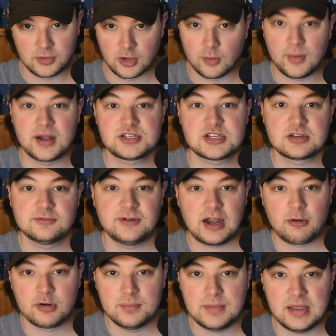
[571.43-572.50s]
You're watching
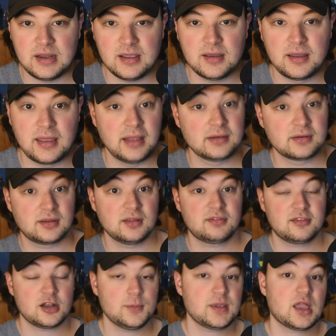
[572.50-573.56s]
Firewood Media, and
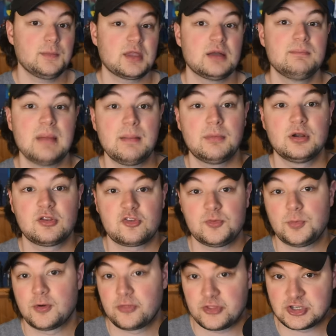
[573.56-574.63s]
consider becoming a member to
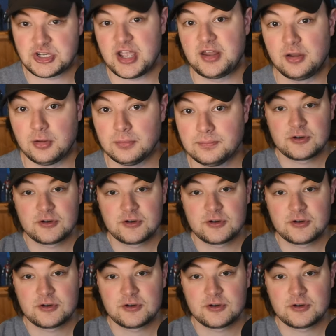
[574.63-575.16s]
support the channel.